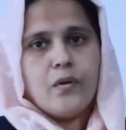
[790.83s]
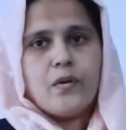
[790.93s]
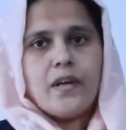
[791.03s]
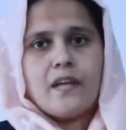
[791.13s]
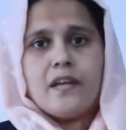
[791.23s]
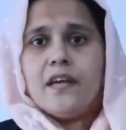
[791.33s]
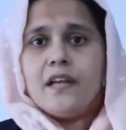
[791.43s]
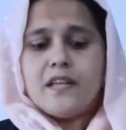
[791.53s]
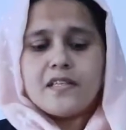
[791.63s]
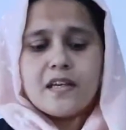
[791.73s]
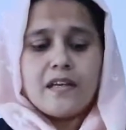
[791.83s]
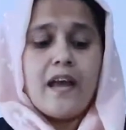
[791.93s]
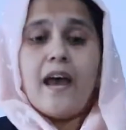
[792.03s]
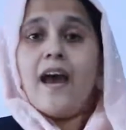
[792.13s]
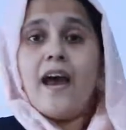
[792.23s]
Okay, listen,
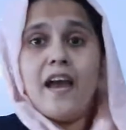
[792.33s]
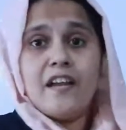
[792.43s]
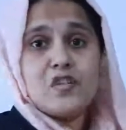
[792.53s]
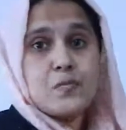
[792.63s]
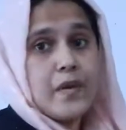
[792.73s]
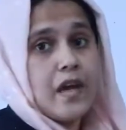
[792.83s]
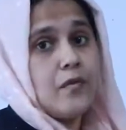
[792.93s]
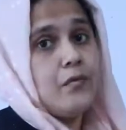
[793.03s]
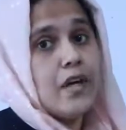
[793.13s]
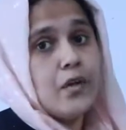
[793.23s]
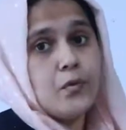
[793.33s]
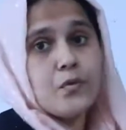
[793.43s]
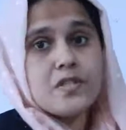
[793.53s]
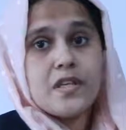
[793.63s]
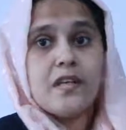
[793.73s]
handspan. We are
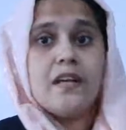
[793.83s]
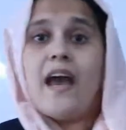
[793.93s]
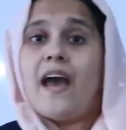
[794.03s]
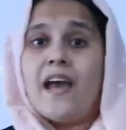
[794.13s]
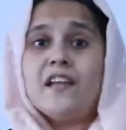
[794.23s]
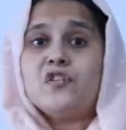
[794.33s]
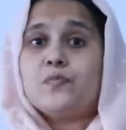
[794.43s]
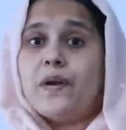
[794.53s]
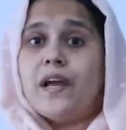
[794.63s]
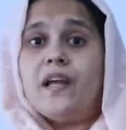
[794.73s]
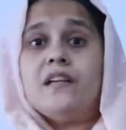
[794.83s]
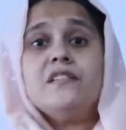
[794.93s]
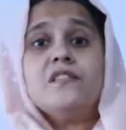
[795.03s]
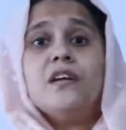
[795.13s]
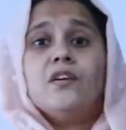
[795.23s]
using
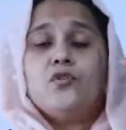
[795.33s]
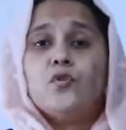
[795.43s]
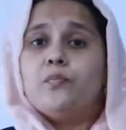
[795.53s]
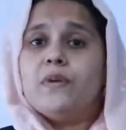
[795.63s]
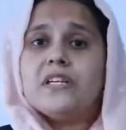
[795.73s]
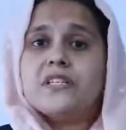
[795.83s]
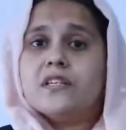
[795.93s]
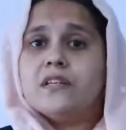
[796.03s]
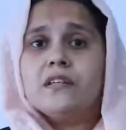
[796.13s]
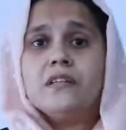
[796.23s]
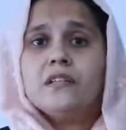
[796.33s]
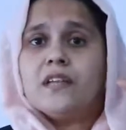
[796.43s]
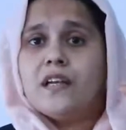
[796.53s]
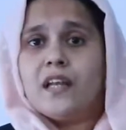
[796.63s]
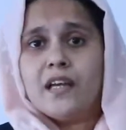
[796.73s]
handspans to measure
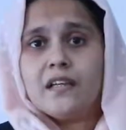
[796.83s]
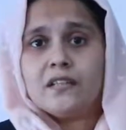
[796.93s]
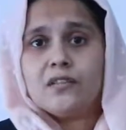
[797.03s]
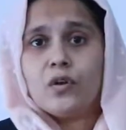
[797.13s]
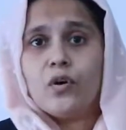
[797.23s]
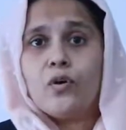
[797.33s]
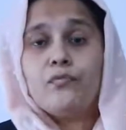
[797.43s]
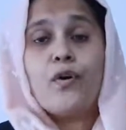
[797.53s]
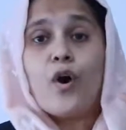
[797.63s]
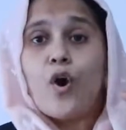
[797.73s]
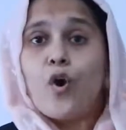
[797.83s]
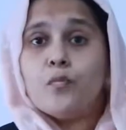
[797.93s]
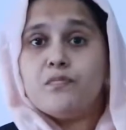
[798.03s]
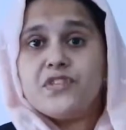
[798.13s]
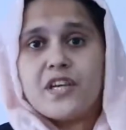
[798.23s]
the length of
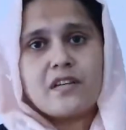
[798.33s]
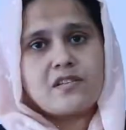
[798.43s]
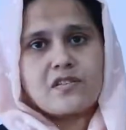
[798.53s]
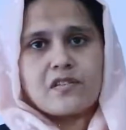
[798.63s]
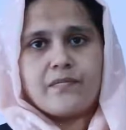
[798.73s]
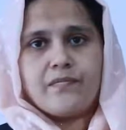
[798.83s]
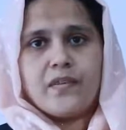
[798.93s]
objects.